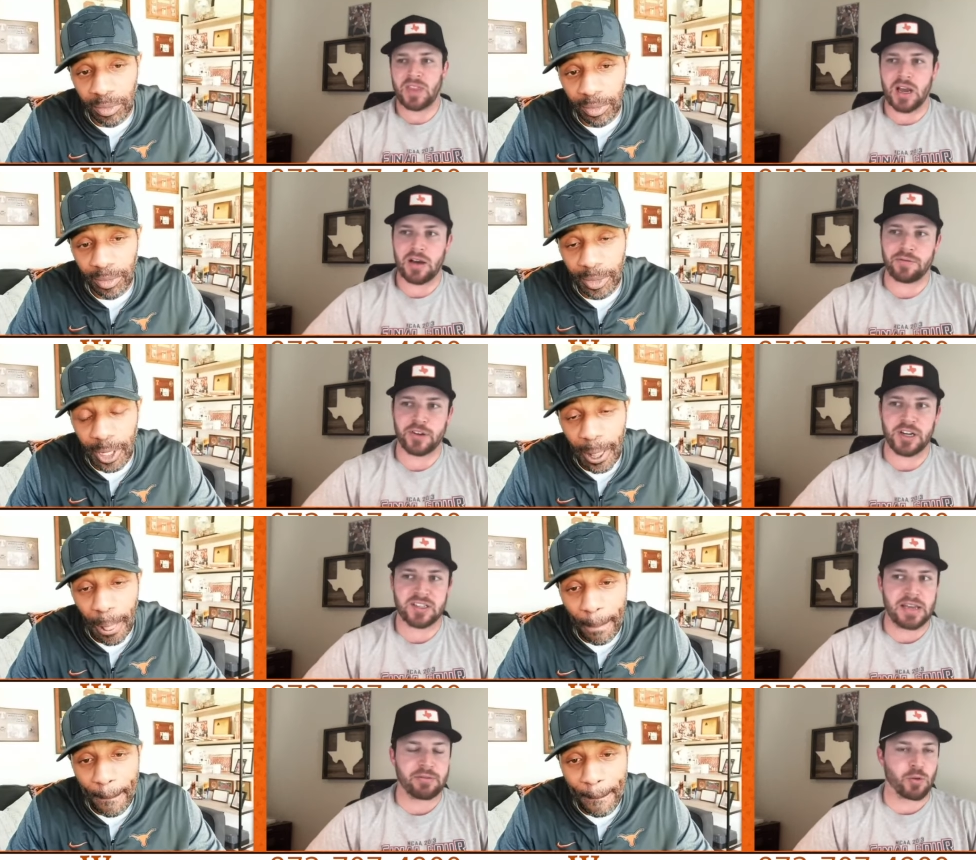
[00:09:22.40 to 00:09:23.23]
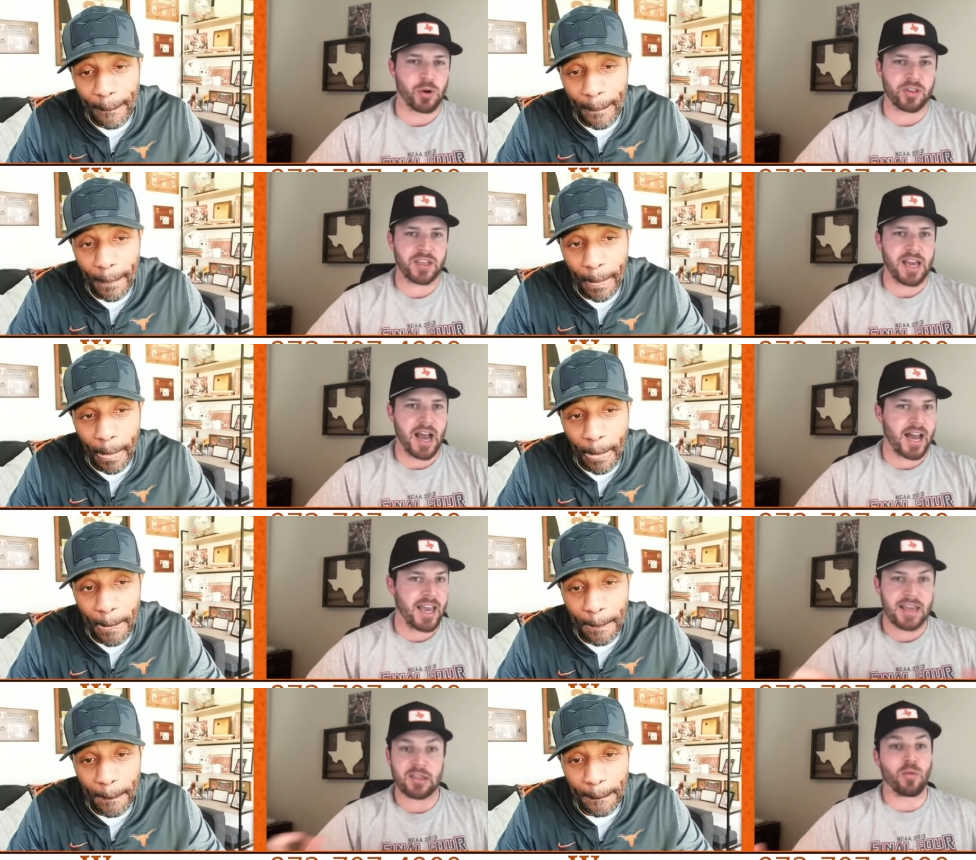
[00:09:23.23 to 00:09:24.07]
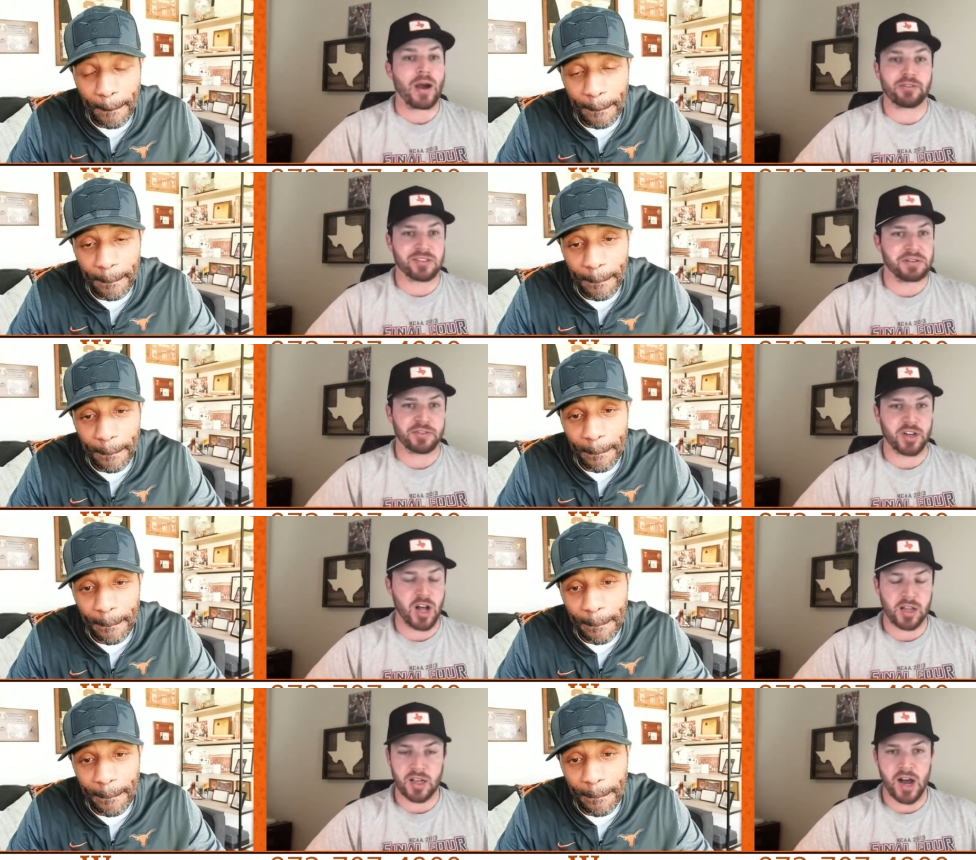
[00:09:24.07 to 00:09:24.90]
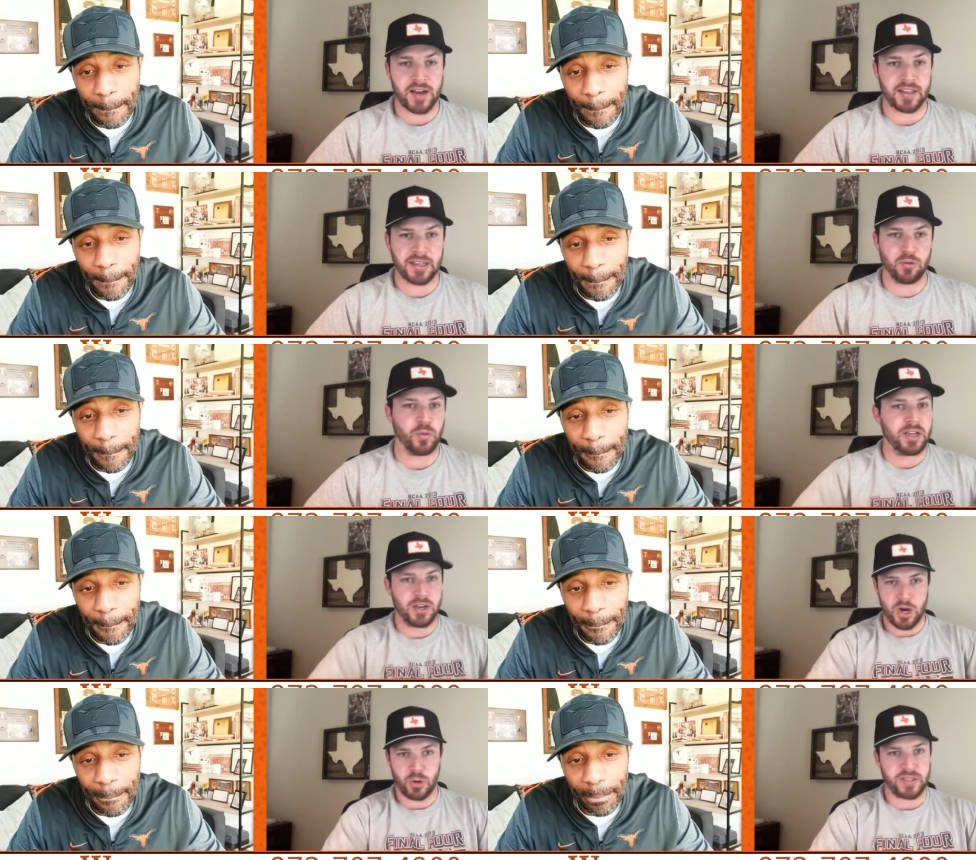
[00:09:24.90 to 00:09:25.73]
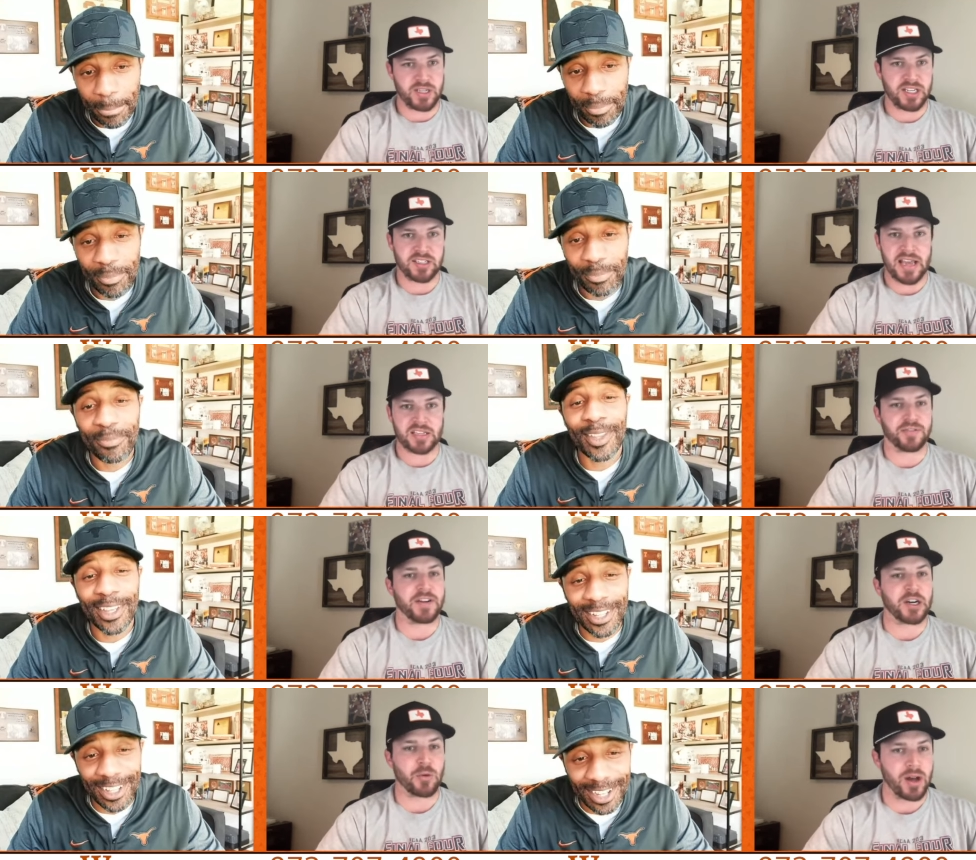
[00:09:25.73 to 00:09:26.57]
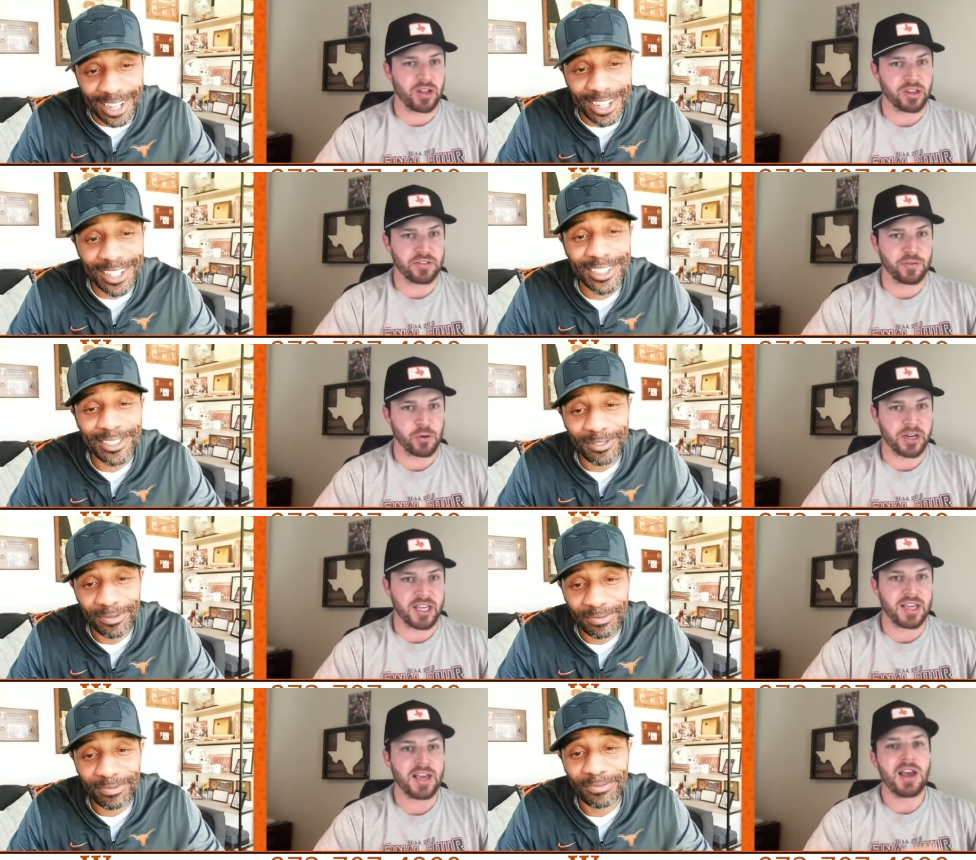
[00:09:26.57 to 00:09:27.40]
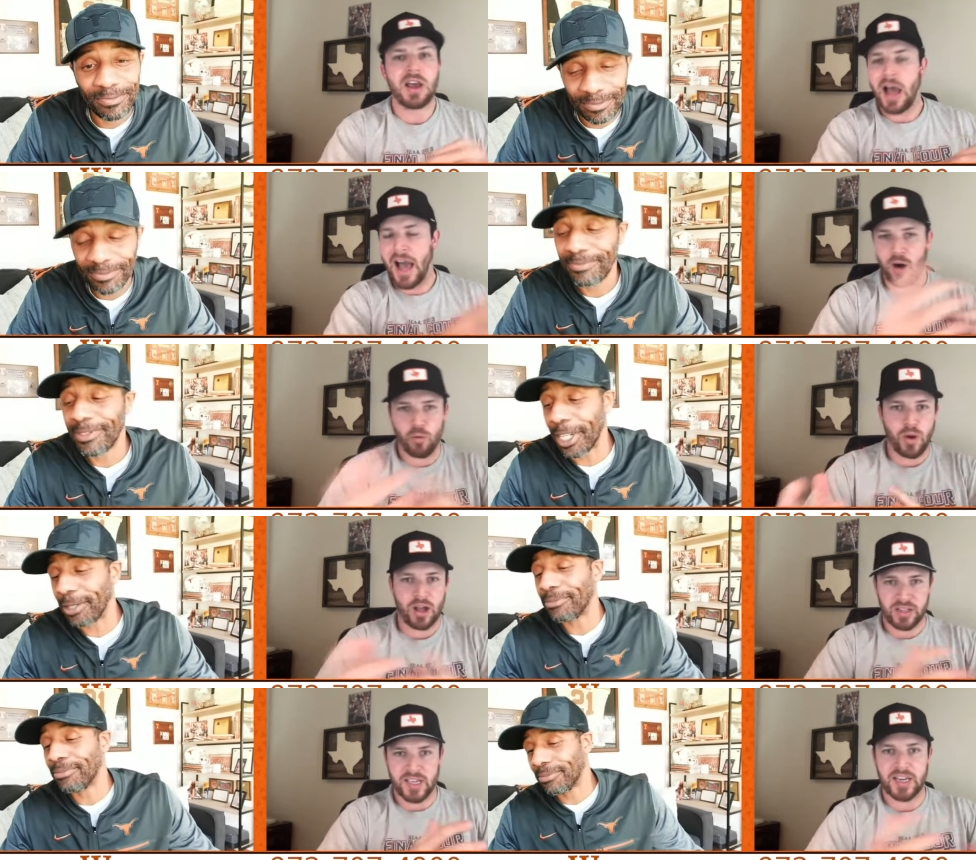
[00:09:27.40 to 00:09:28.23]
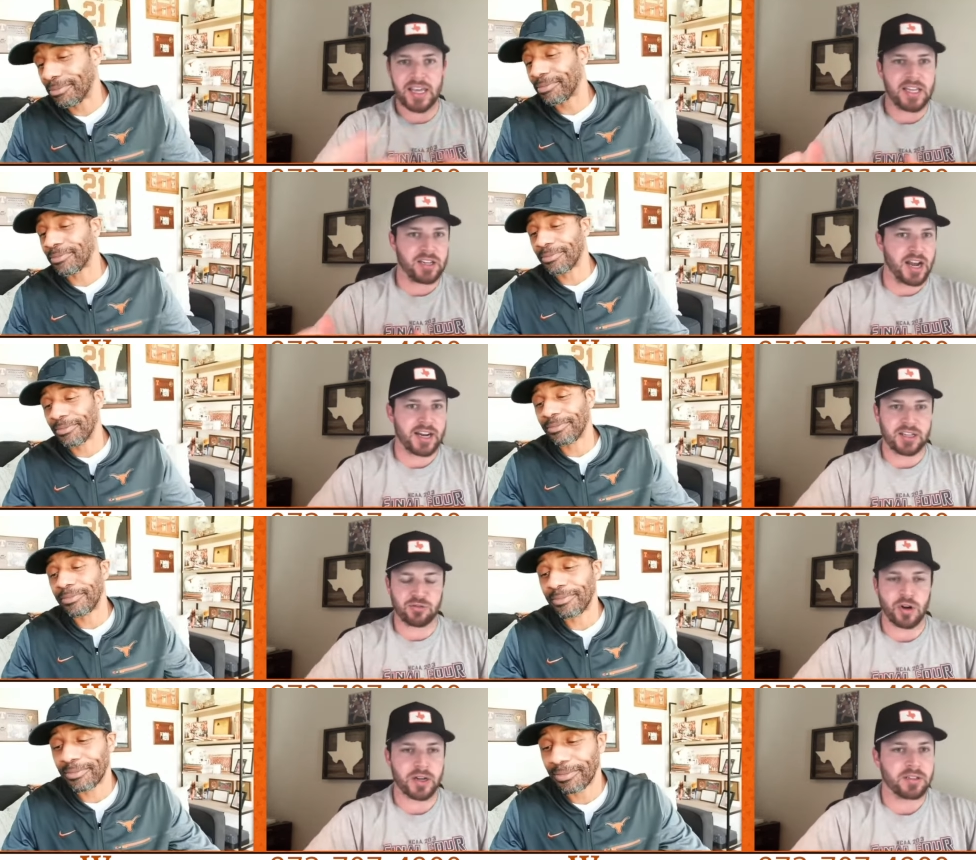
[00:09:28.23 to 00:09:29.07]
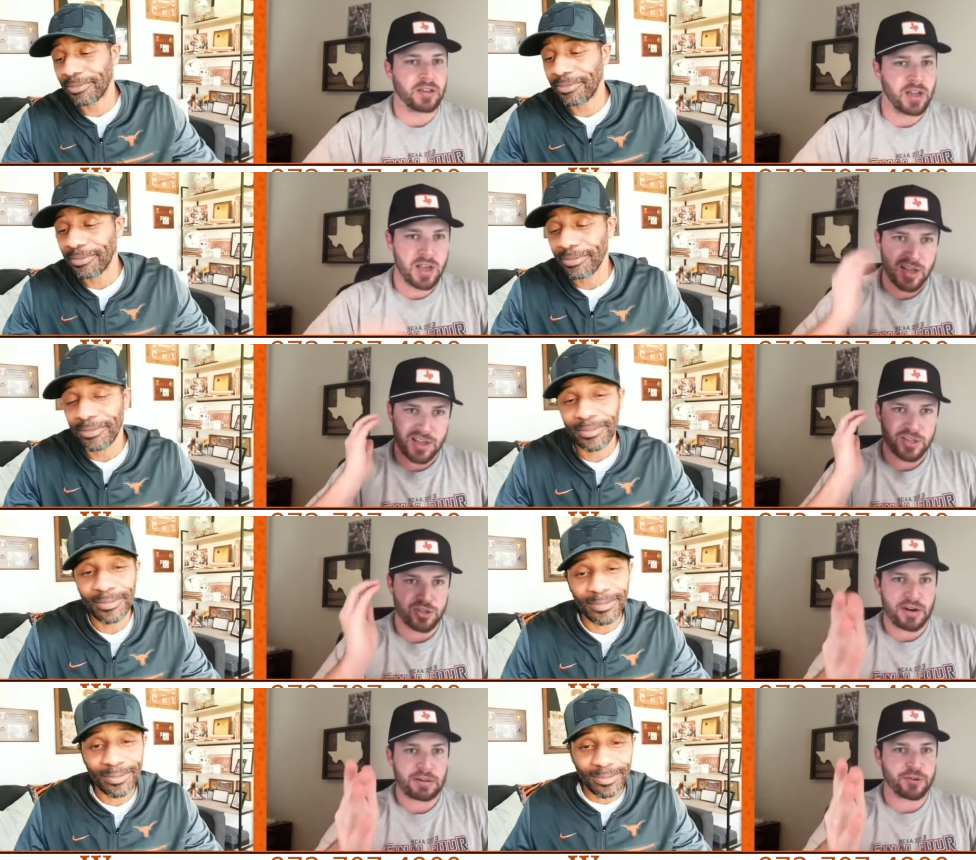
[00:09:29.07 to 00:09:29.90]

Speaker 1: Uh, for Xavier Worthy, I had the wide receiver gauntlet. We know he's going to test very well yeah. in the 40. How well can he kind of run straight